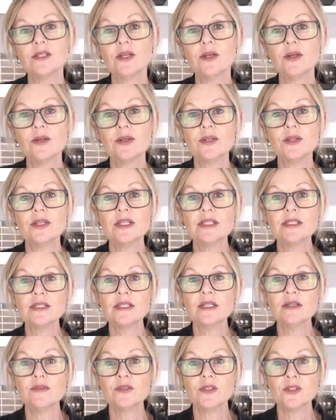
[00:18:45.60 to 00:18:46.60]
So this
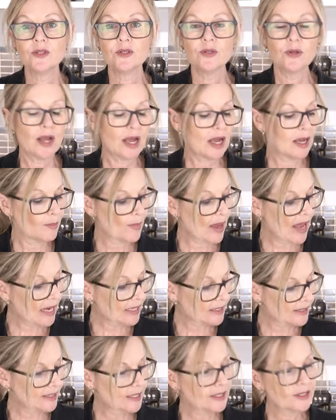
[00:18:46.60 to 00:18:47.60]
gives you um,
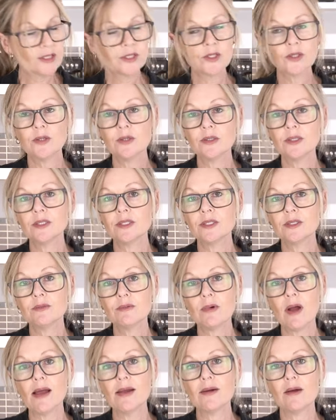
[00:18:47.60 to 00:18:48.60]
access to Cookidoo
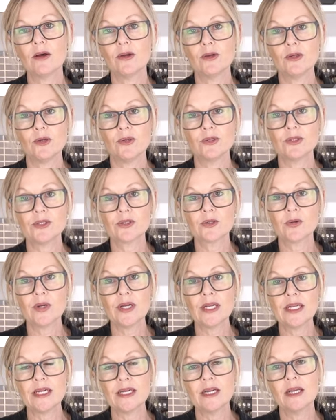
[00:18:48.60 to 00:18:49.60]
right on your
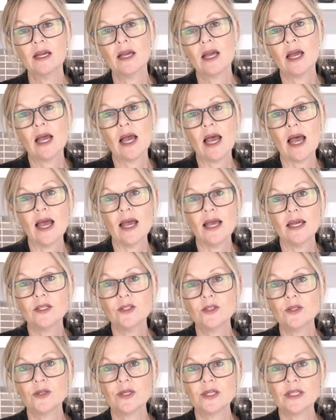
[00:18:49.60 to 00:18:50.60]
screen, and
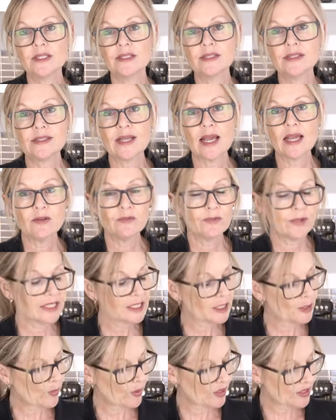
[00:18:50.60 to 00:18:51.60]
you can save
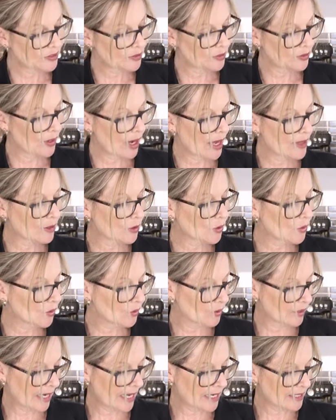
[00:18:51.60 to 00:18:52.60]
recipes to either
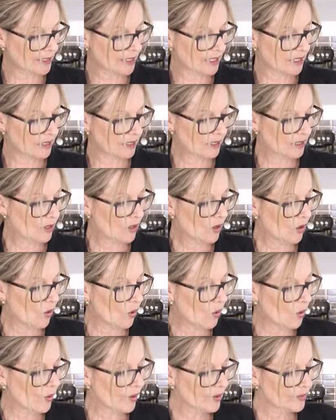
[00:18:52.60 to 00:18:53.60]
cook later,
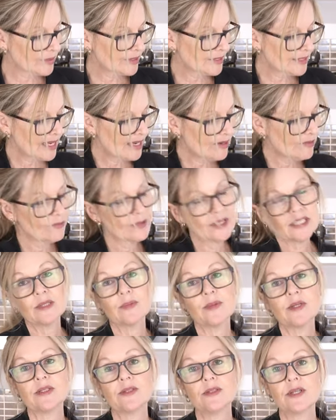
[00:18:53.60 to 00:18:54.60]
or it will save
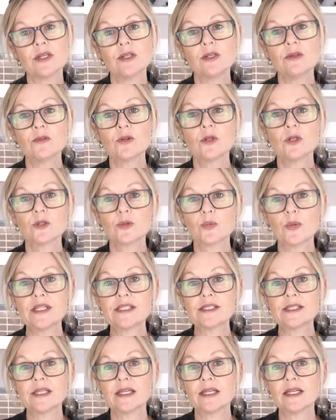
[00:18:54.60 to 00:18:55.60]
recipes that you've cooked
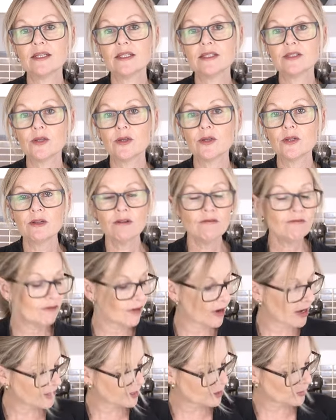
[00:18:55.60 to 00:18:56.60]
recently so you can
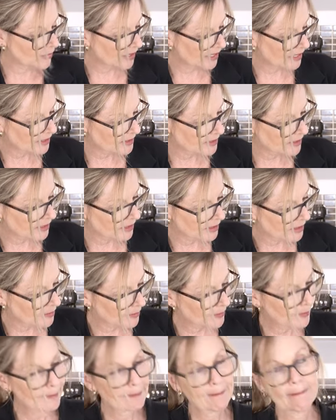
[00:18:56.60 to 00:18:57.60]
find them easily.
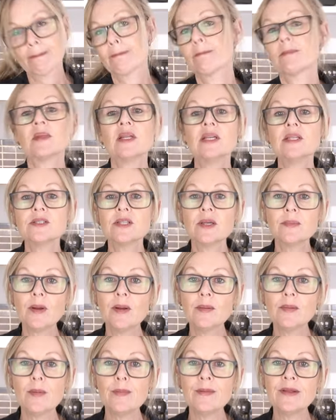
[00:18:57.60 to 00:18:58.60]
So
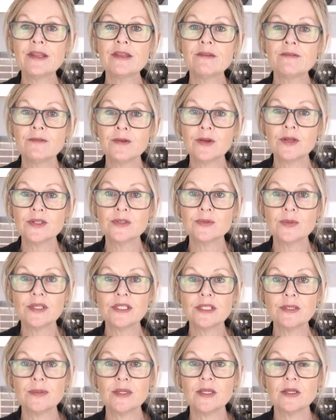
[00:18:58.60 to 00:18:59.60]
probably the first
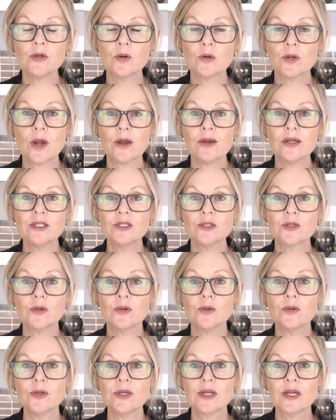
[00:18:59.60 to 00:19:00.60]
recipe you're going to
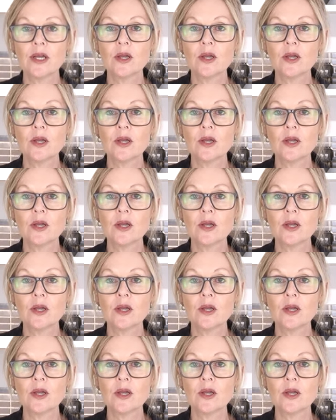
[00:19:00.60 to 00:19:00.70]
cook